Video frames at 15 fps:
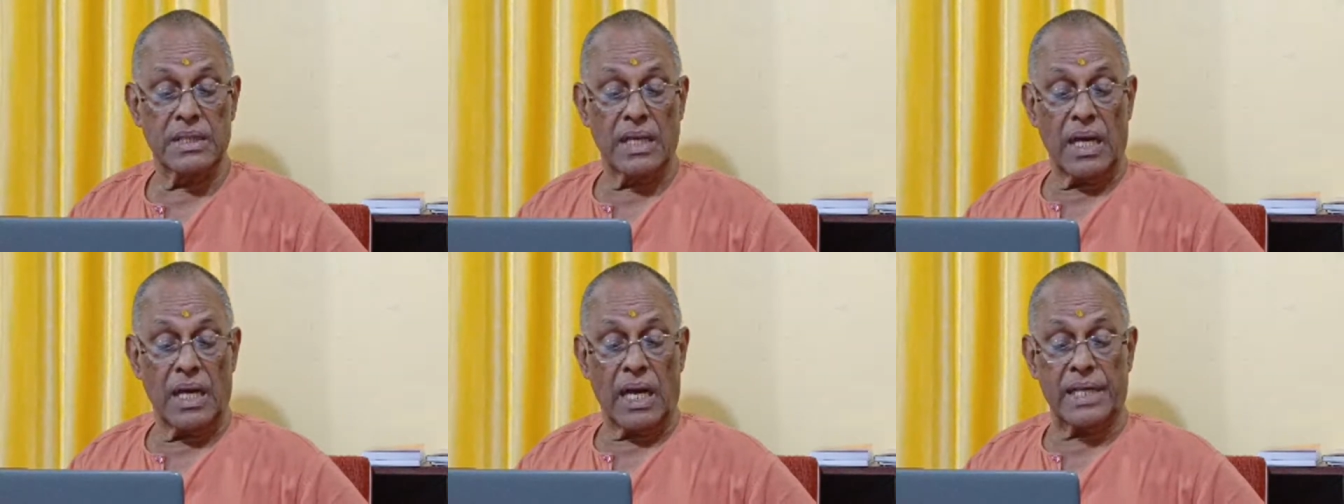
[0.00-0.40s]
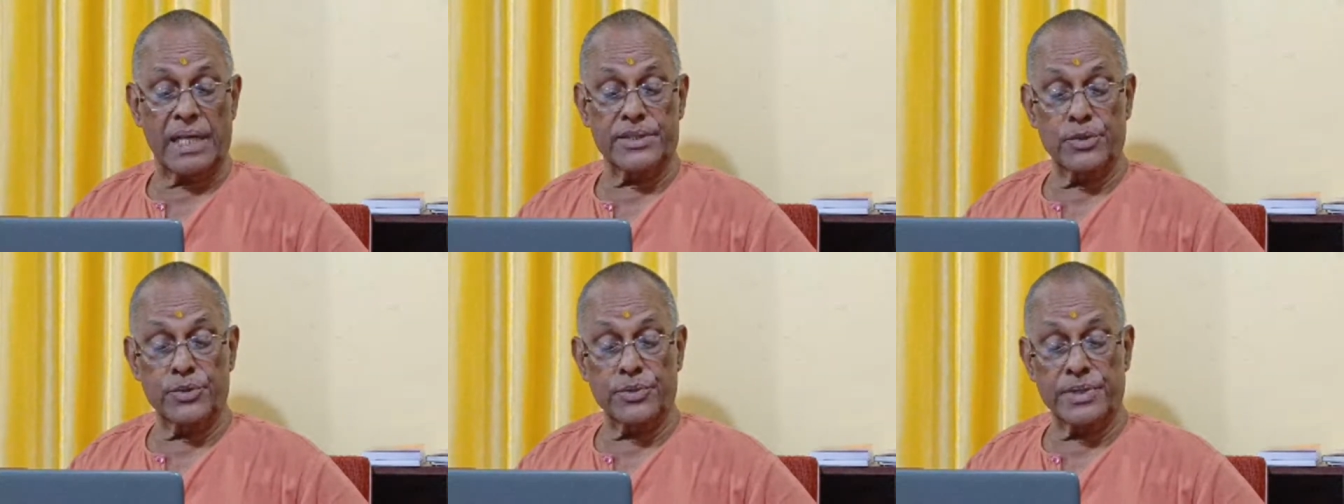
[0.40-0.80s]
As
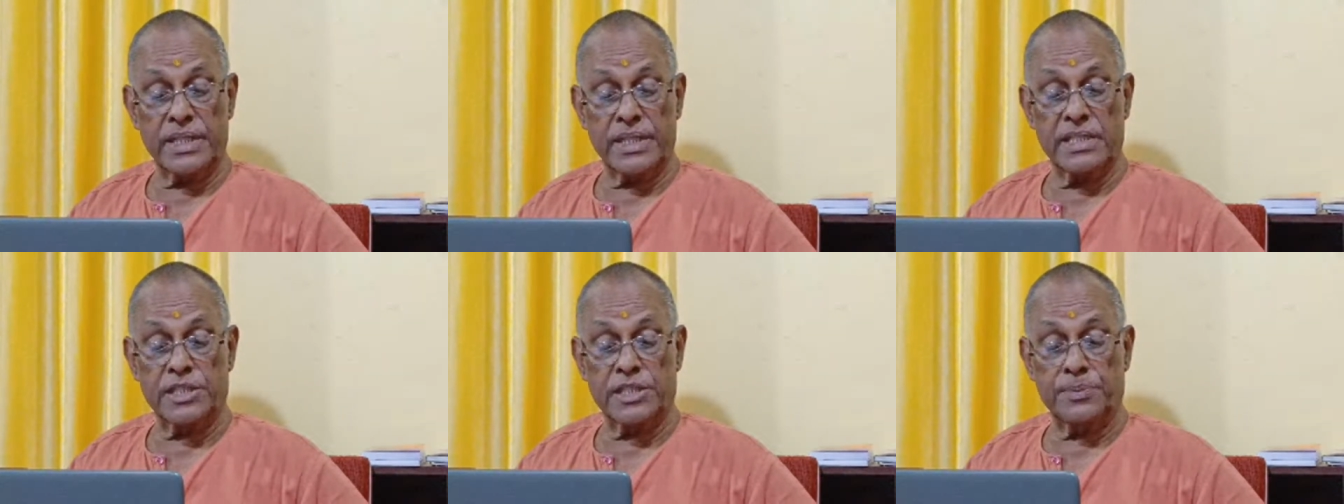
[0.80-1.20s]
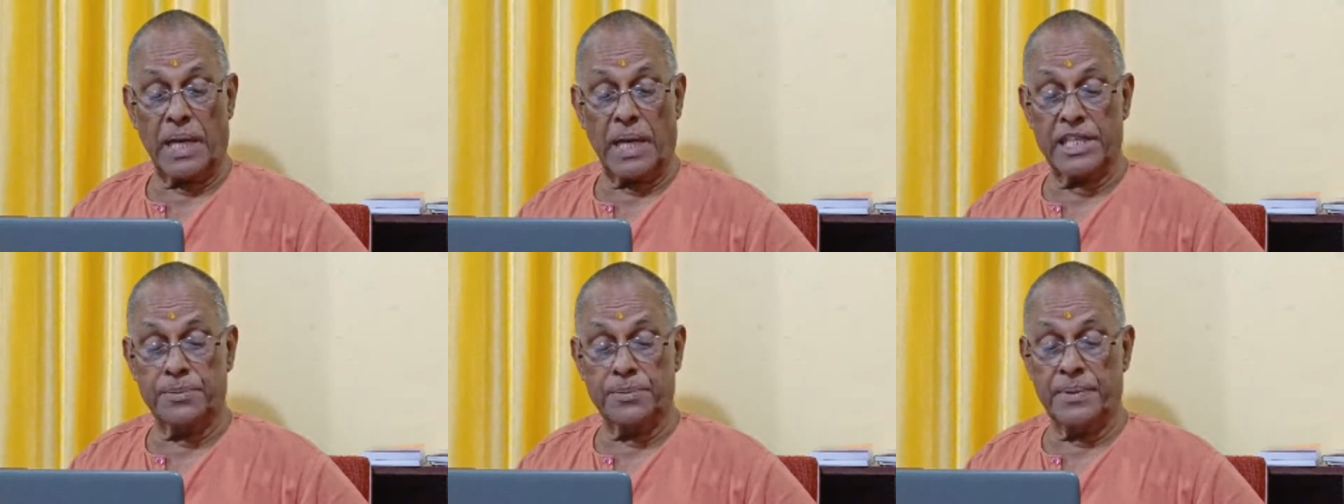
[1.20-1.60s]
you said, this
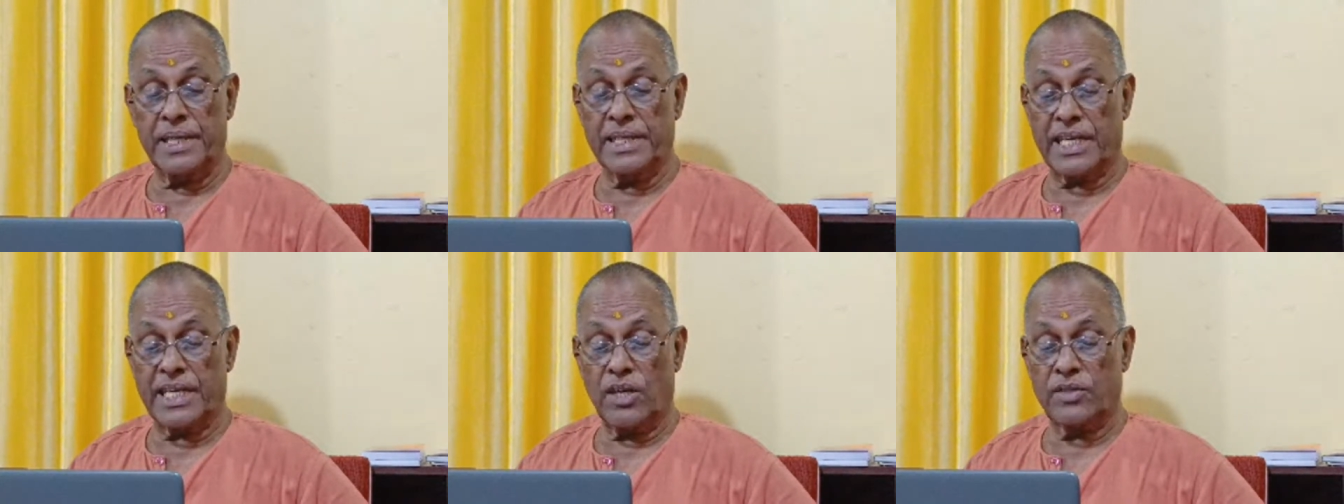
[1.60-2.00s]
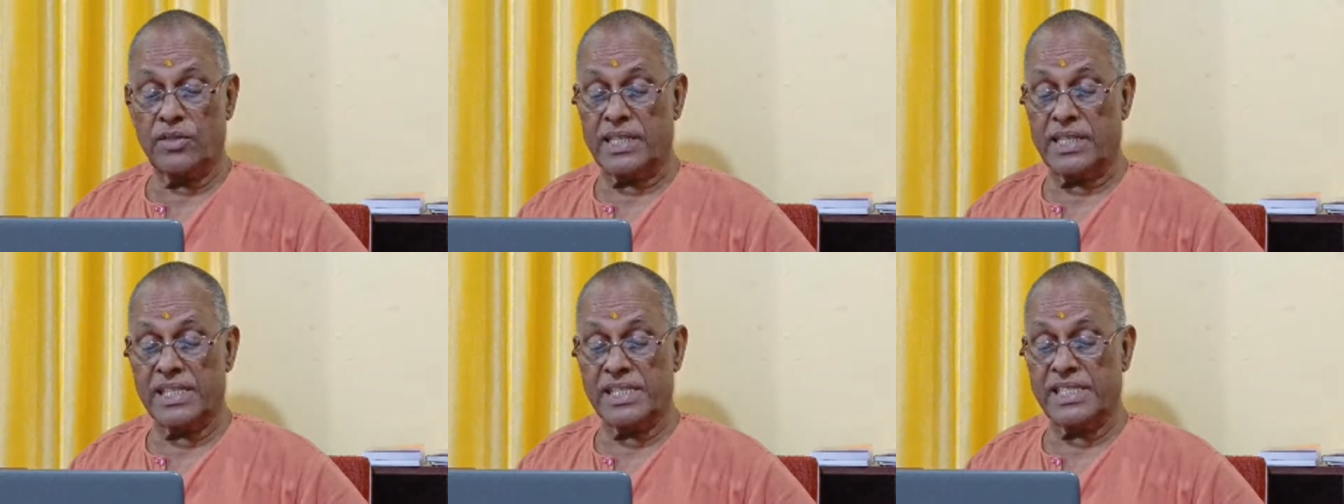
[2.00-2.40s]
aspirant cannot
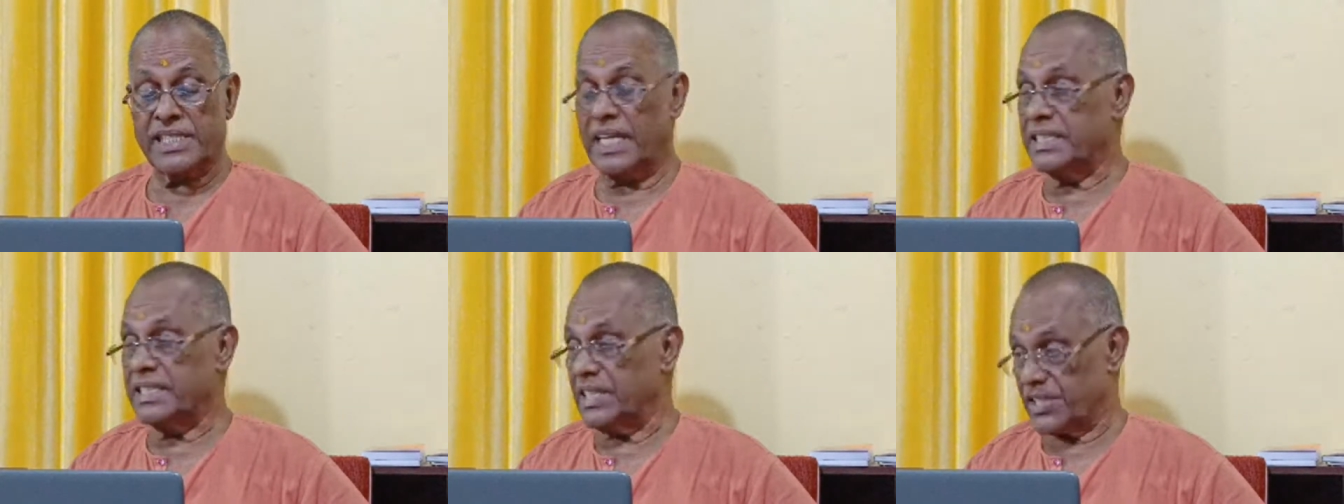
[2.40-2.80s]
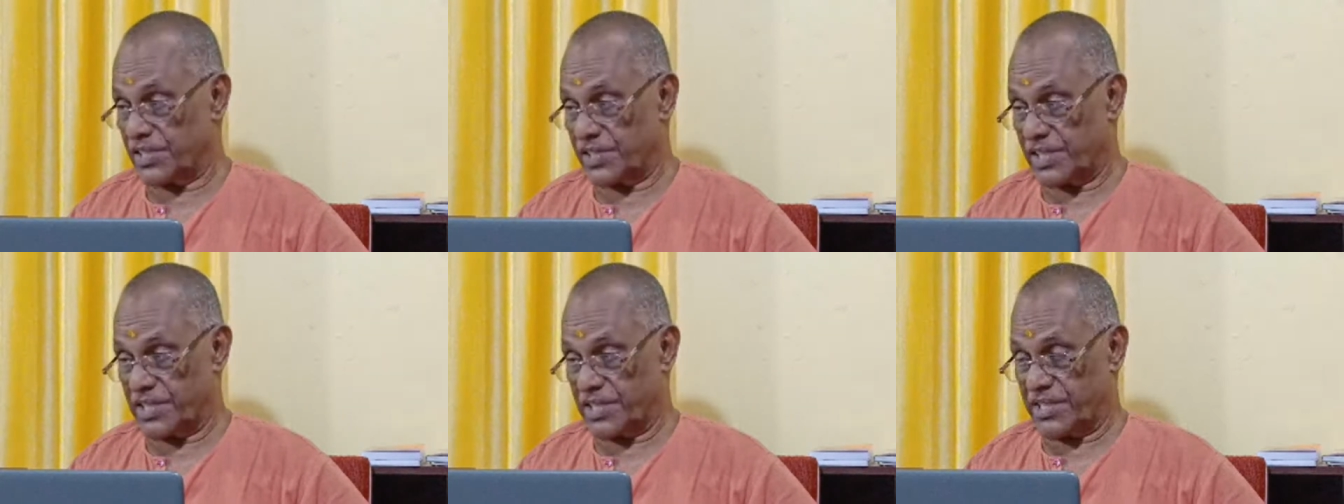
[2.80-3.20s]
understand the
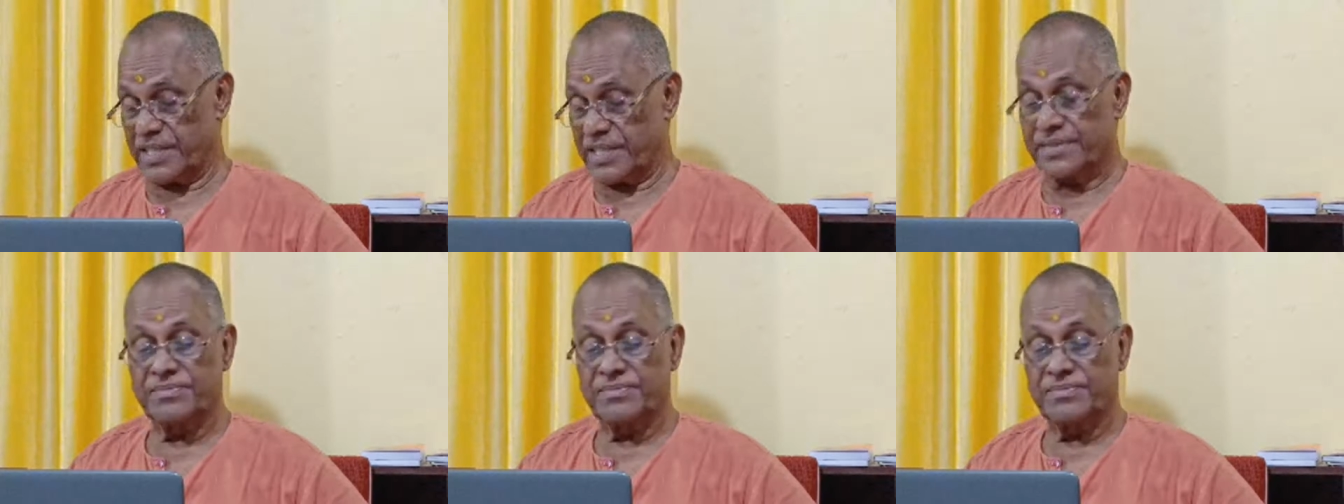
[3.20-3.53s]
instruction.